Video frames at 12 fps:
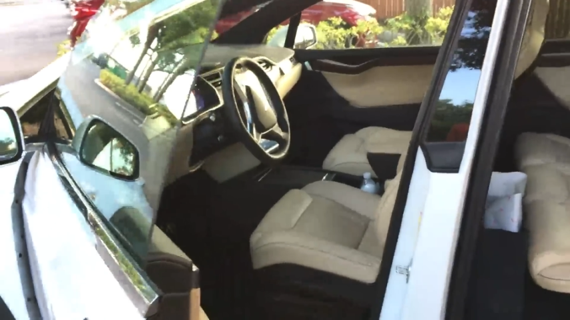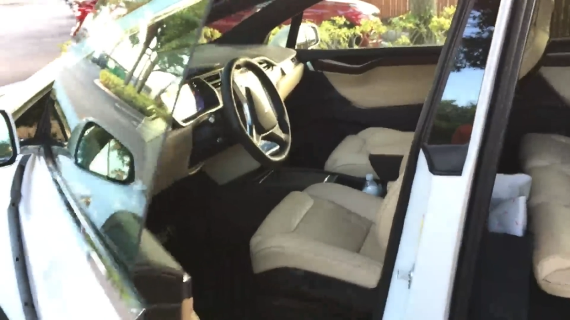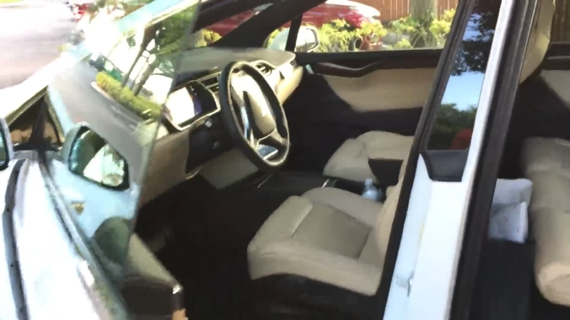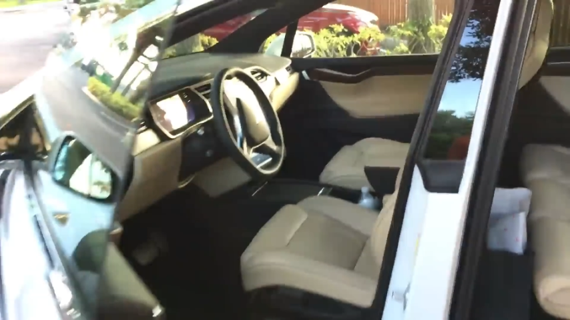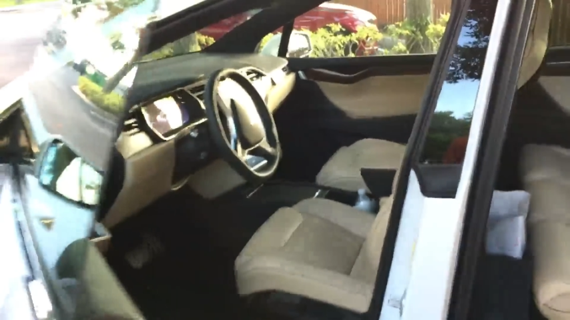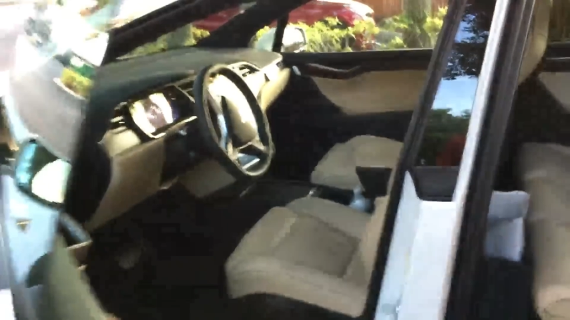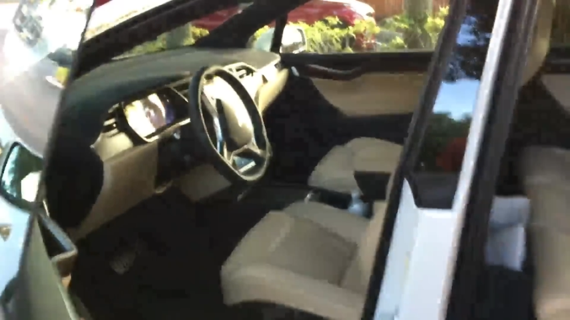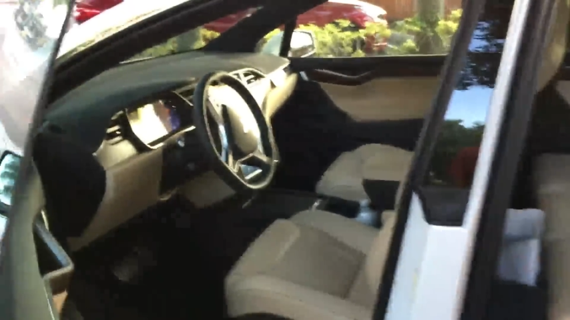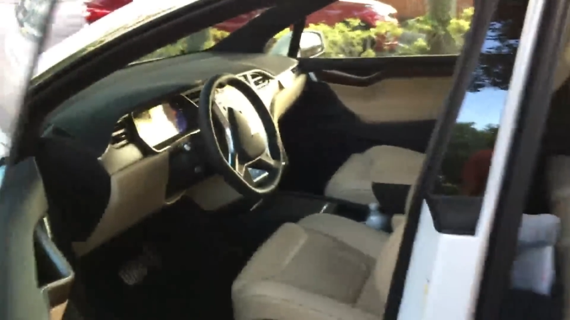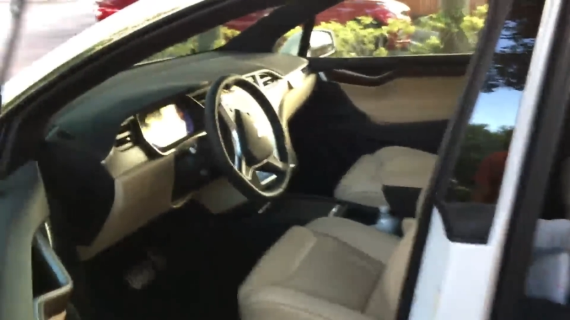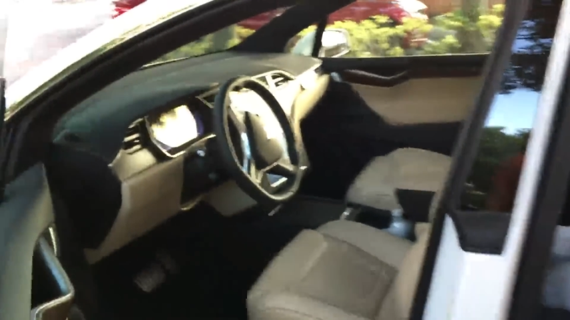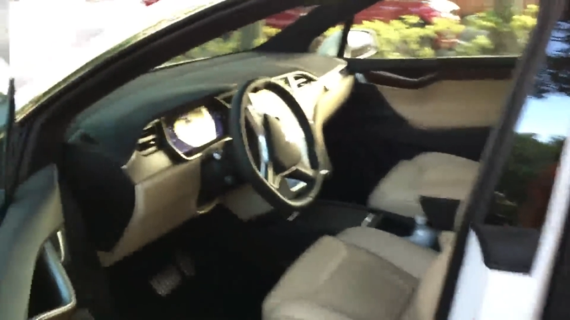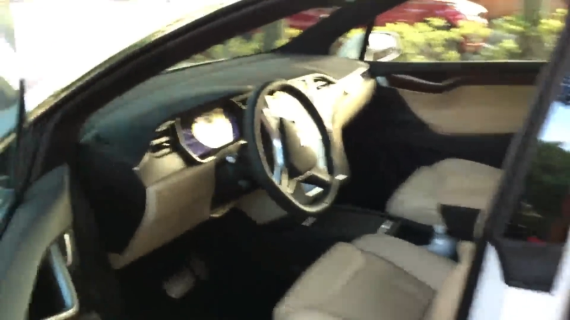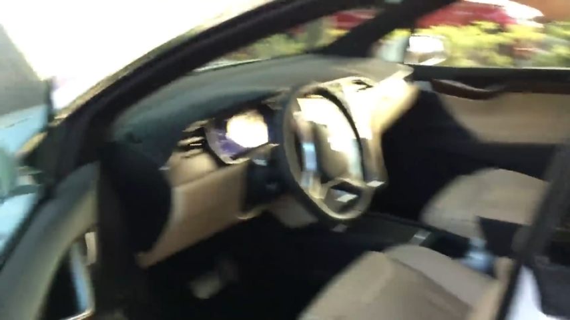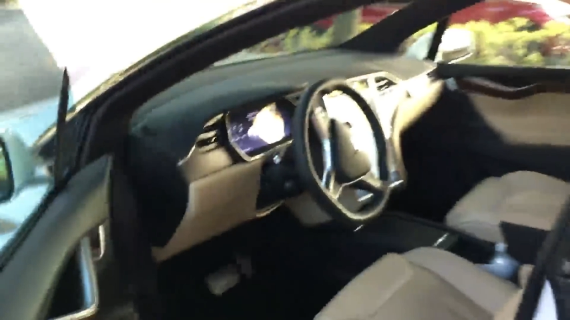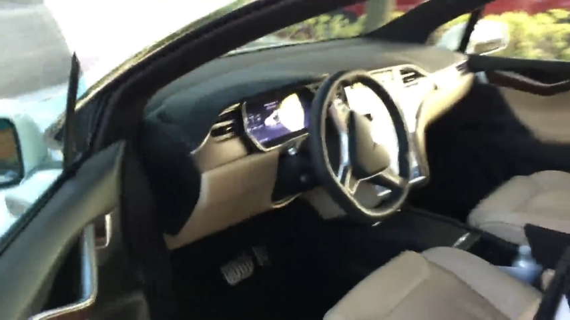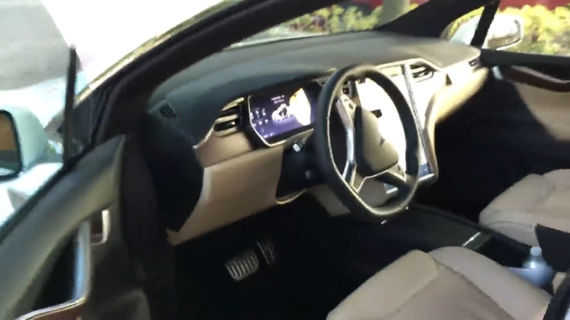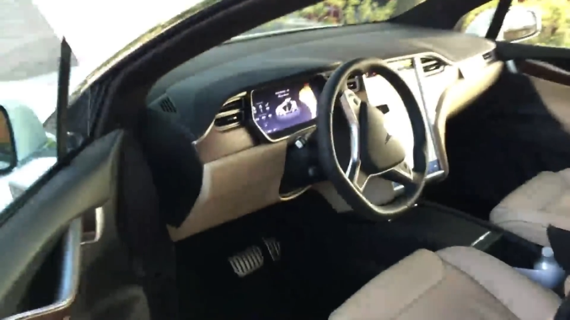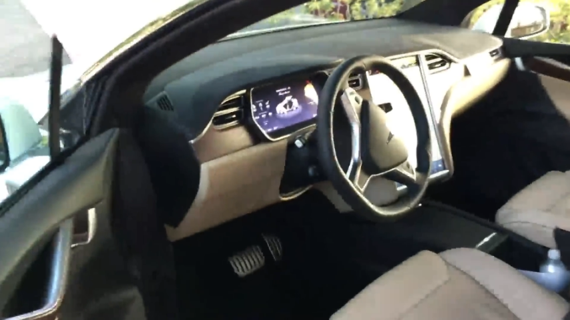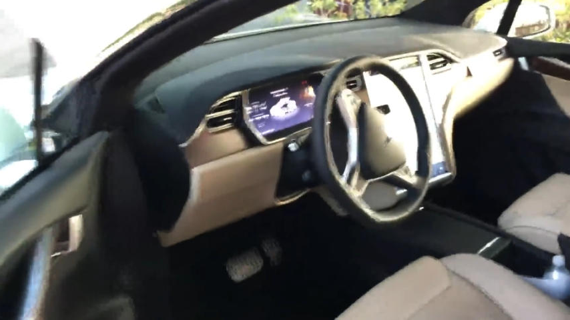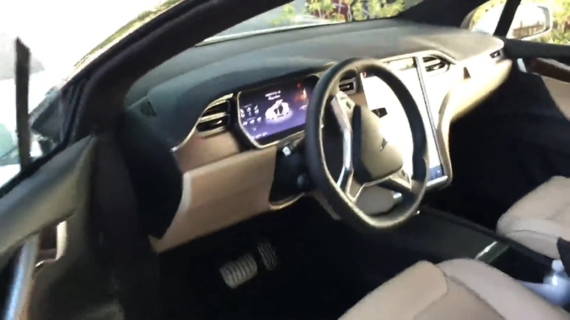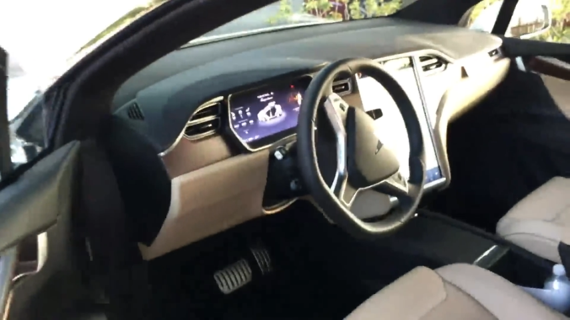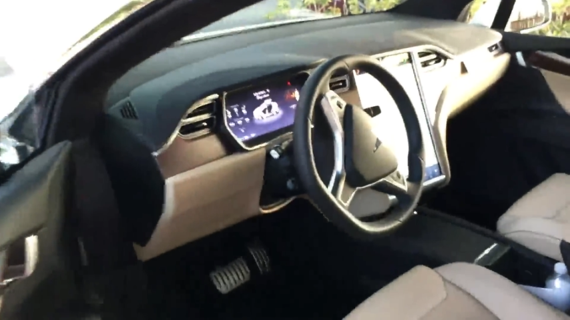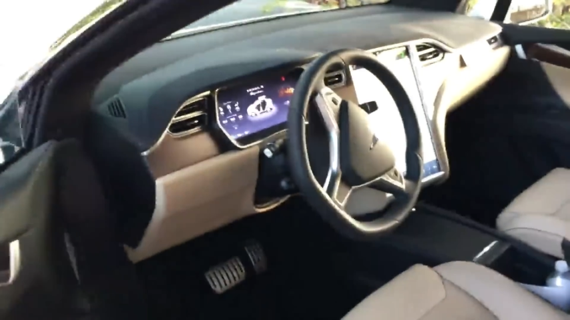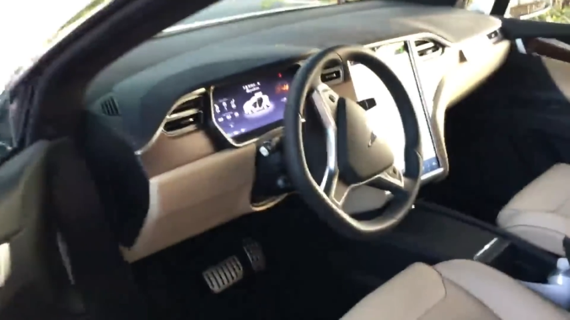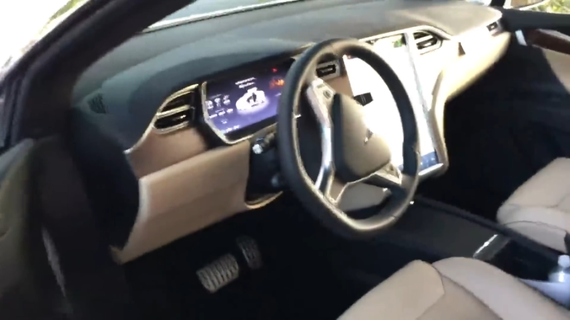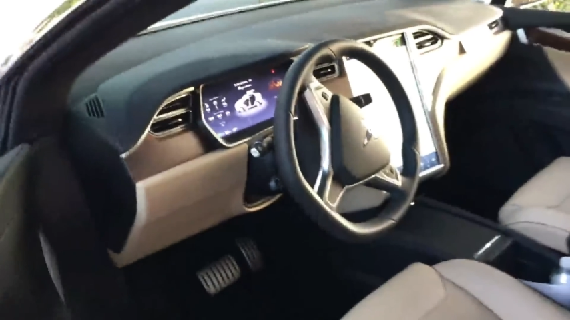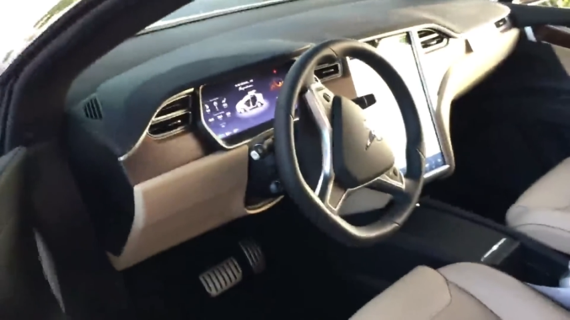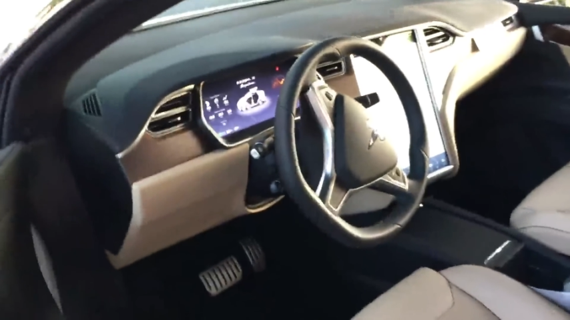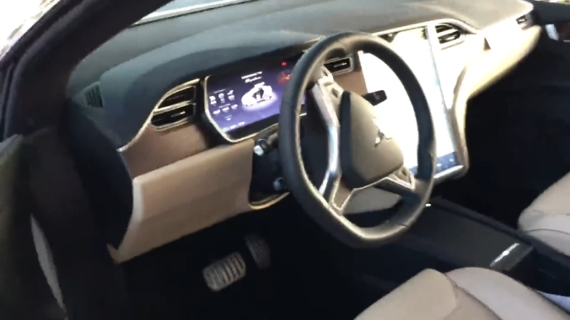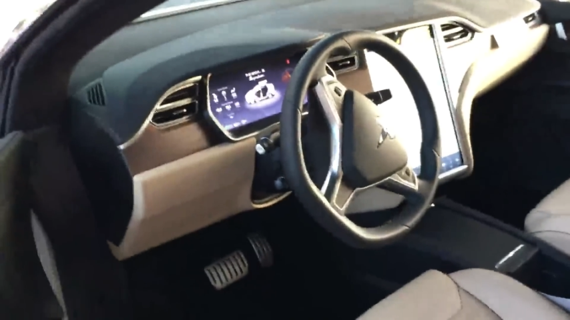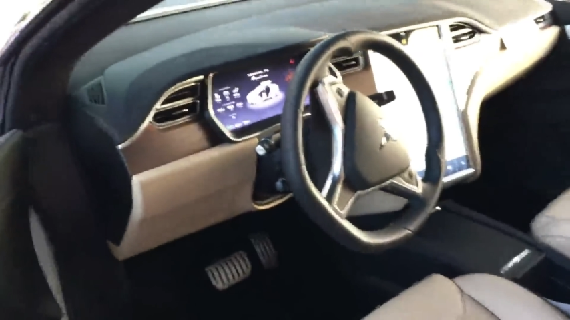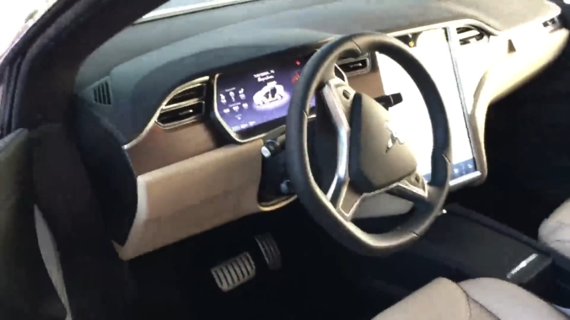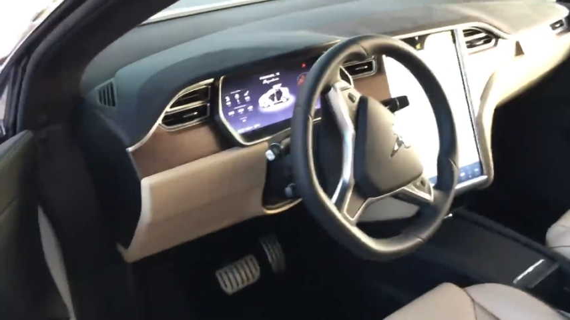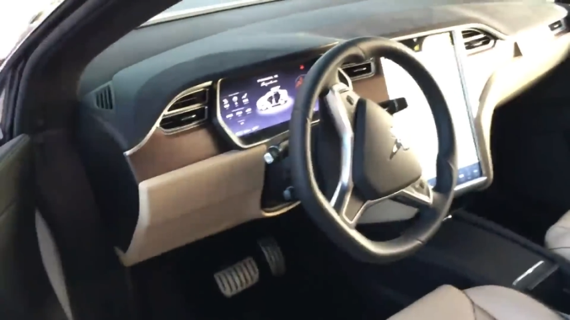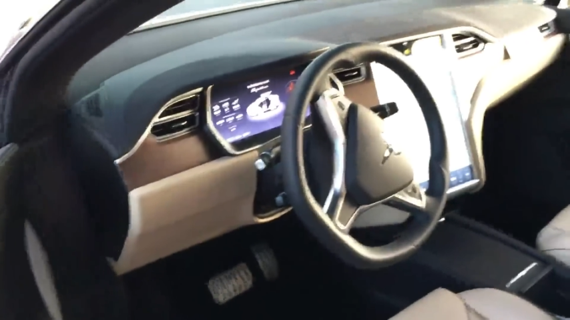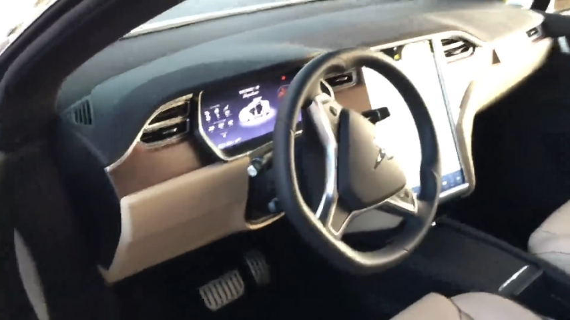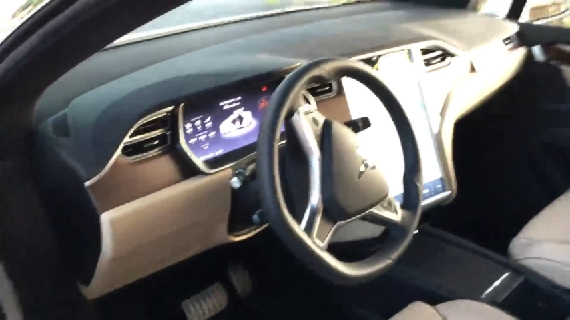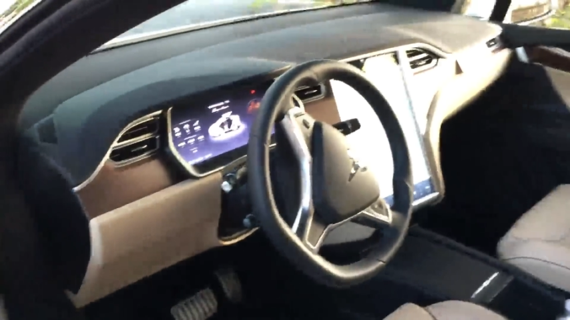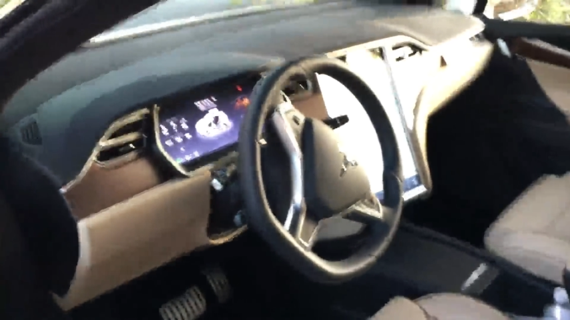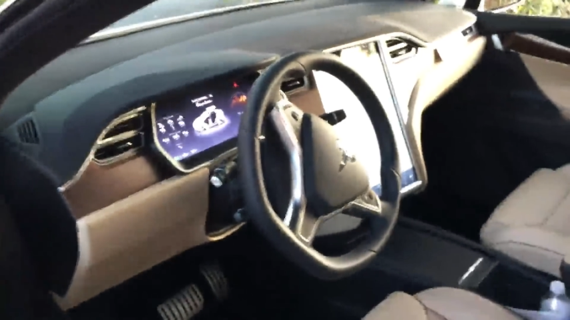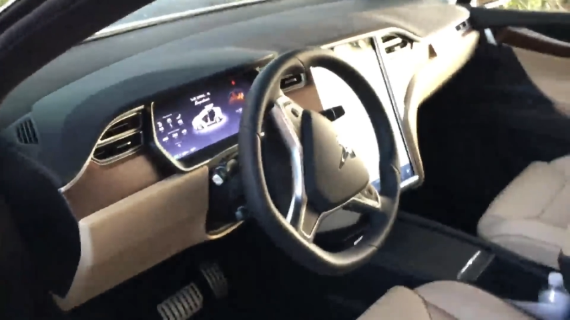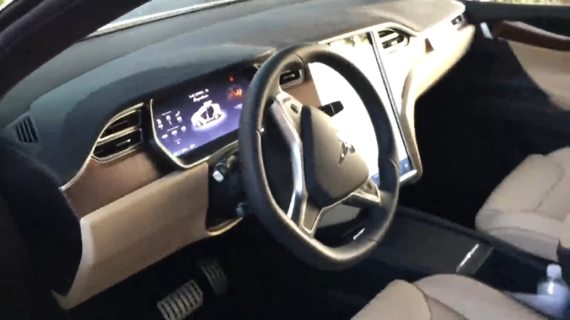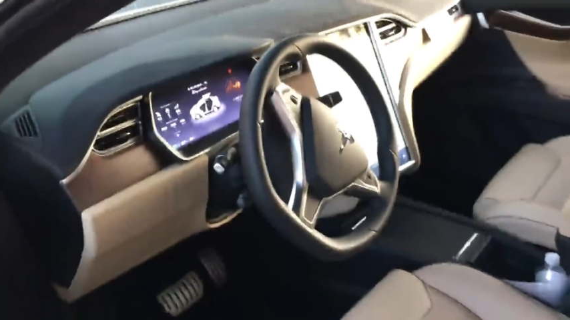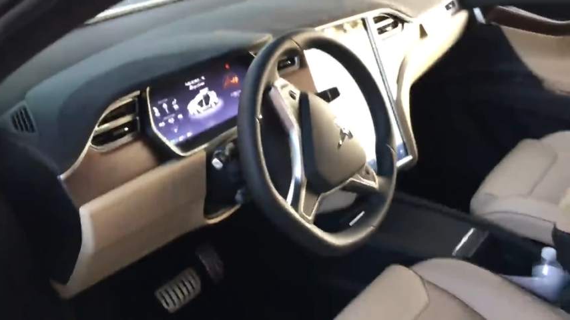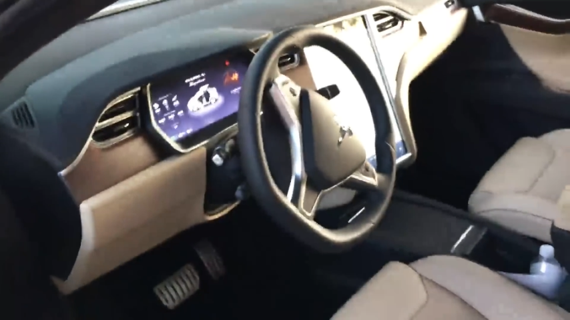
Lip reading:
(no speaker visible)